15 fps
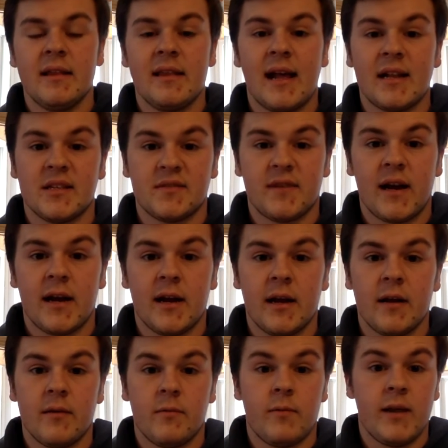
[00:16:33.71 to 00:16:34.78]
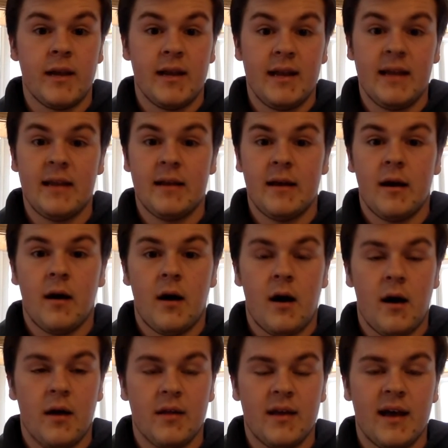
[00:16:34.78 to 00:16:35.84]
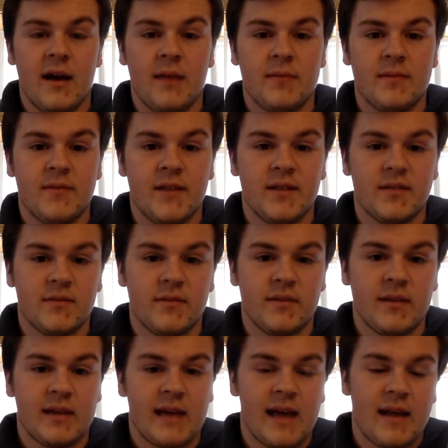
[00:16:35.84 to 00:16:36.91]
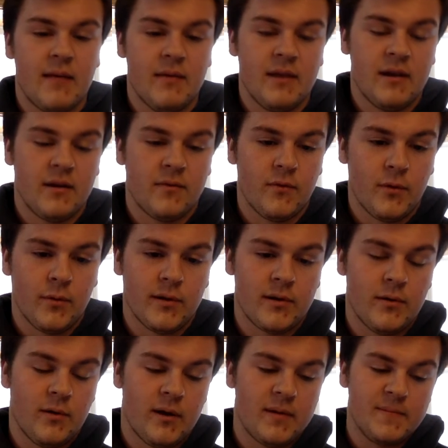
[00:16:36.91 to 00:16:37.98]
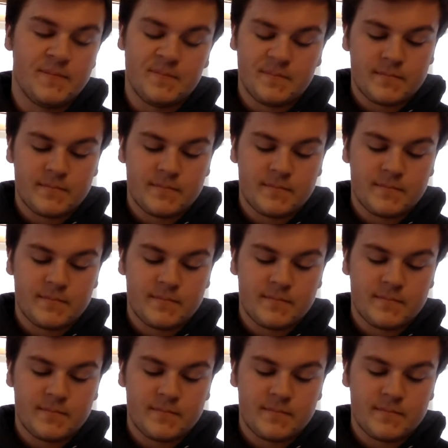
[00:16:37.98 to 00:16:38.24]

That is very good. We need all the help defensively we can get in our forward core.